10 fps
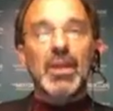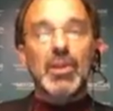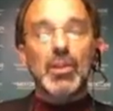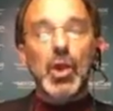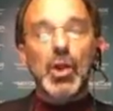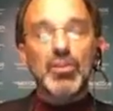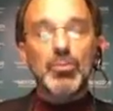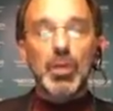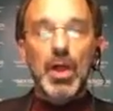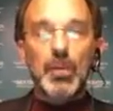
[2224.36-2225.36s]
large
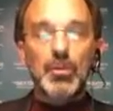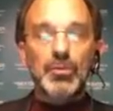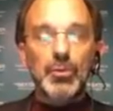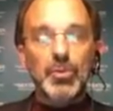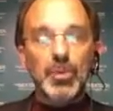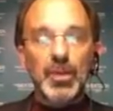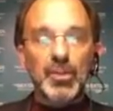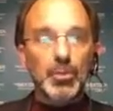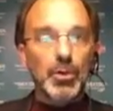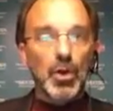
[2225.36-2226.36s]
blob of toothpaste
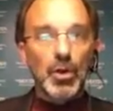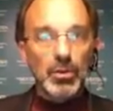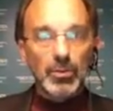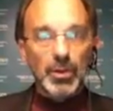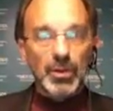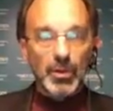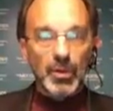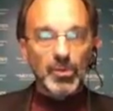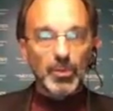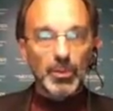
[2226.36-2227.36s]
put all the way
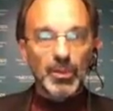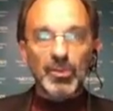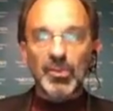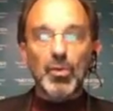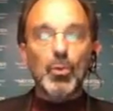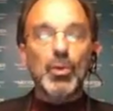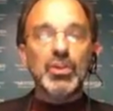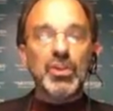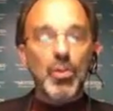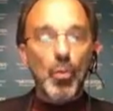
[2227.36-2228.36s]
across the bristles, which
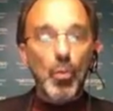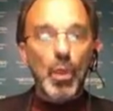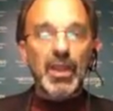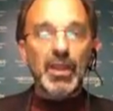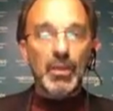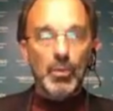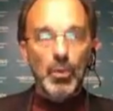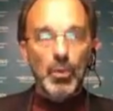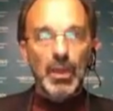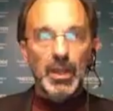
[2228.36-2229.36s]
is way,
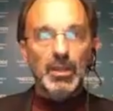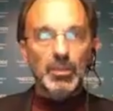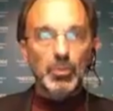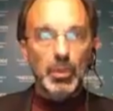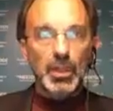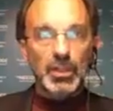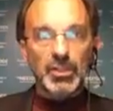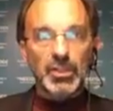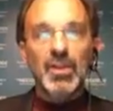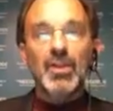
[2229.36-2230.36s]
way too
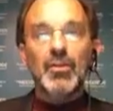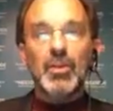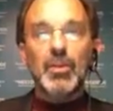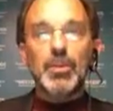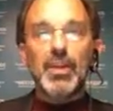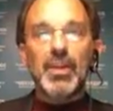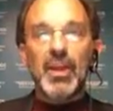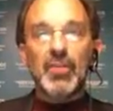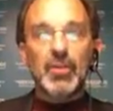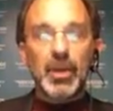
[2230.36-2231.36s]
much for a
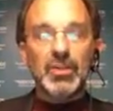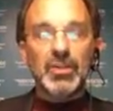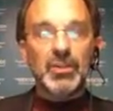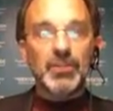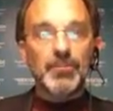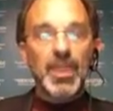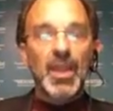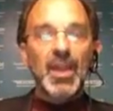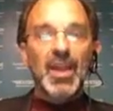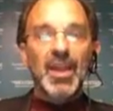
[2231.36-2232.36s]
pediatric patient.
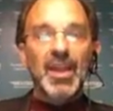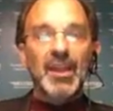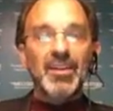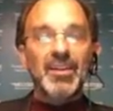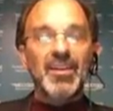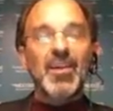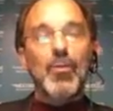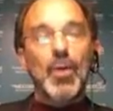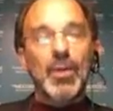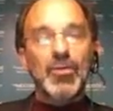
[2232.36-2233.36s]
And
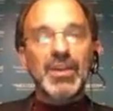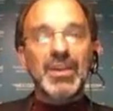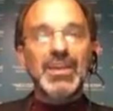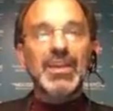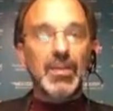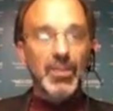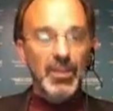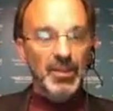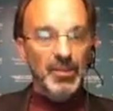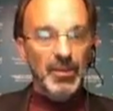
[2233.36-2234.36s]
one of the key
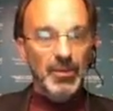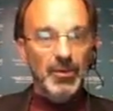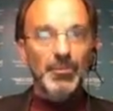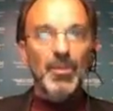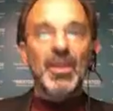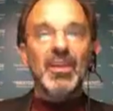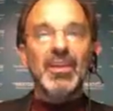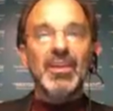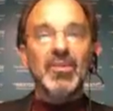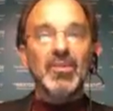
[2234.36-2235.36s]
things here
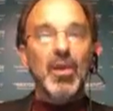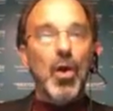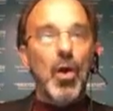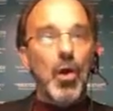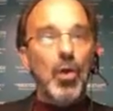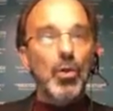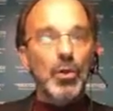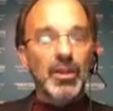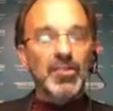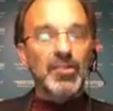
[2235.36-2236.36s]
is
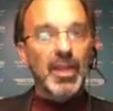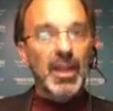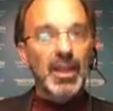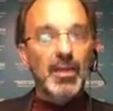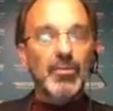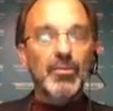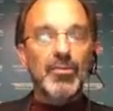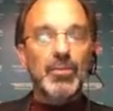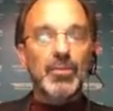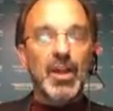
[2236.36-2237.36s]
always have
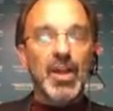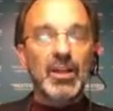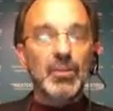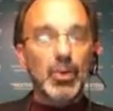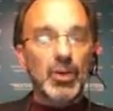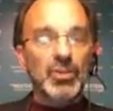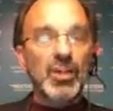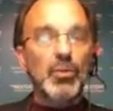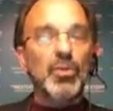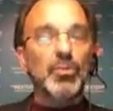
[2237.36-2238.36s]
the child brushing
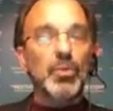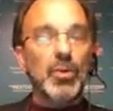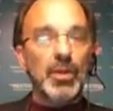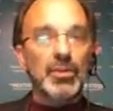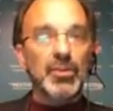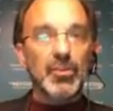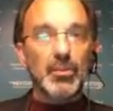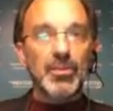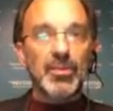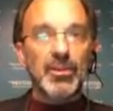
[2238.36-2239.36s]
with parental
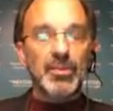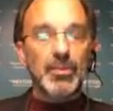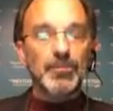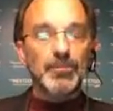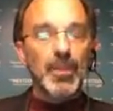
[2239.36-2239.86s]
supervision.